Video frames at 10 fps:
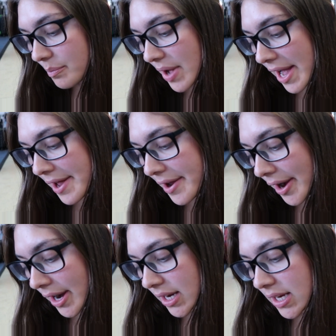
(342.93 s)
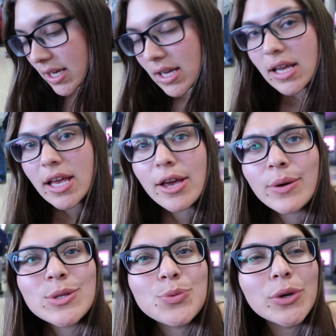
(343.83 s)
But
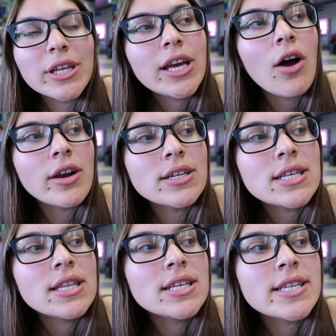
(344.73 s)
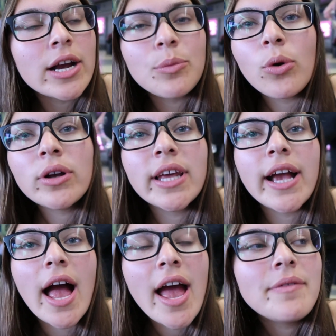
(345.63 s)
it was really, honestly, this airport,
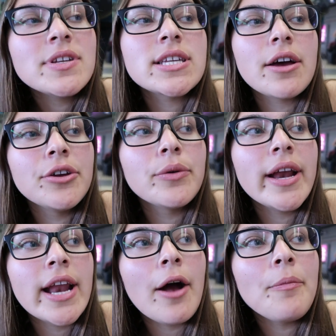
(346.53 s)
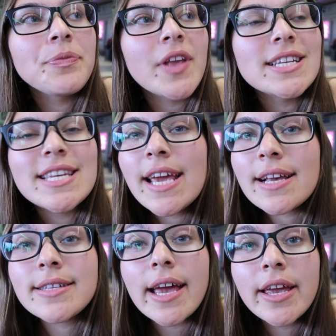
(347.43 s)
like I have to tell you right now, T
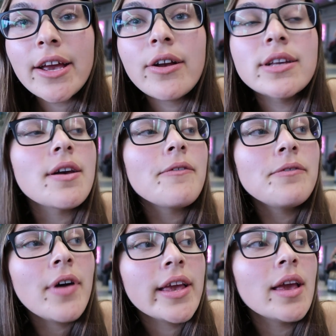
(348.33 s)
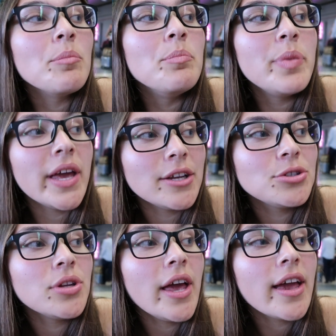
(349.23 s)
S A here is a fucking
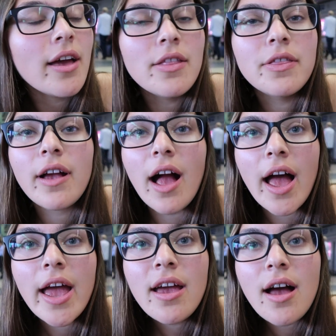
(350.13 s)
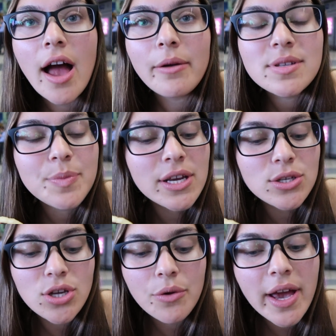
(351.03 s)
bitch. Like the guy, I was
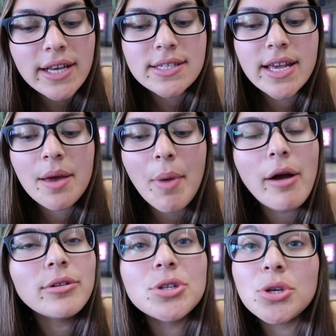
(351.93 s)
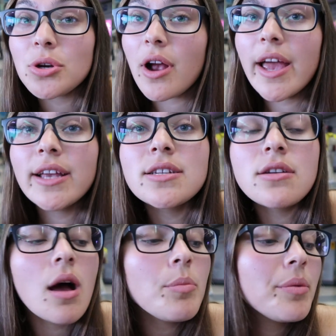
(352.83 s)
being so nice to him, I was trying to
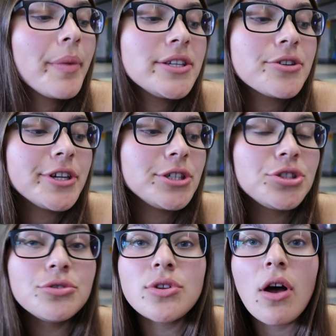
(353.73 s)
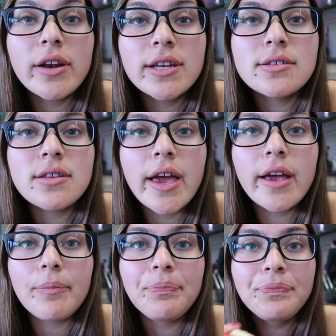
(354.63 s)
not put my dirty shoes on his like